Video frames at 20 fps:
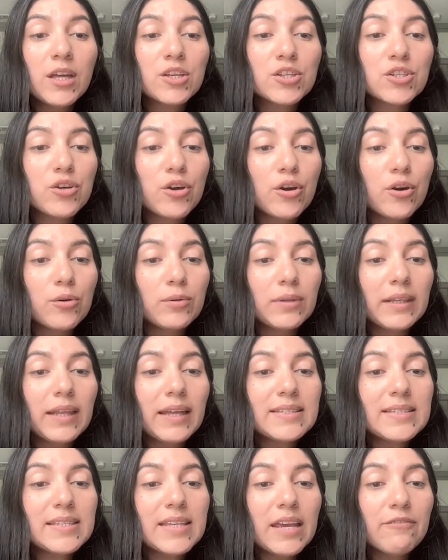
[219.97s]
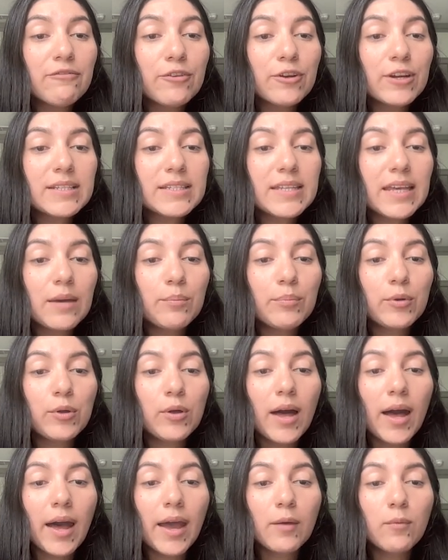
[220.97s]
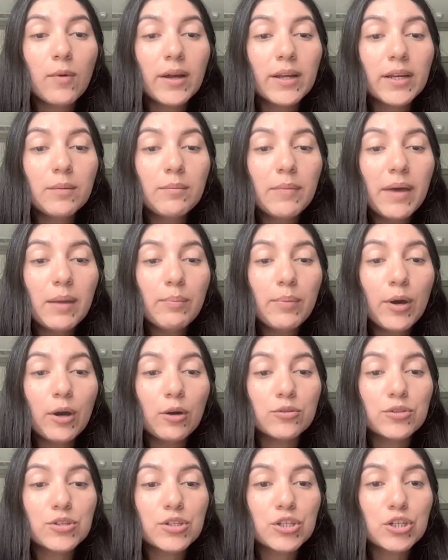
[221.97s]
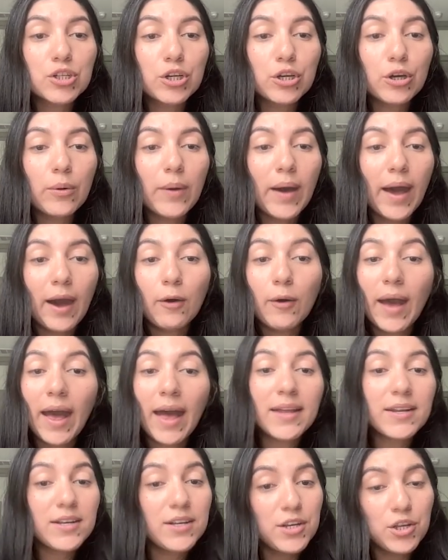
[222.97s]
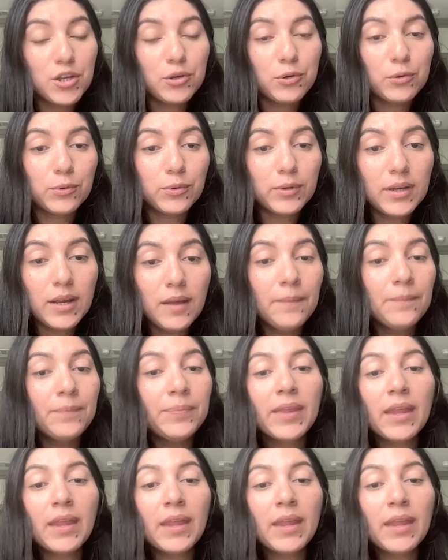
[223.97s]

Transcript: So let's say, for example, I wanted my posts to go out at noon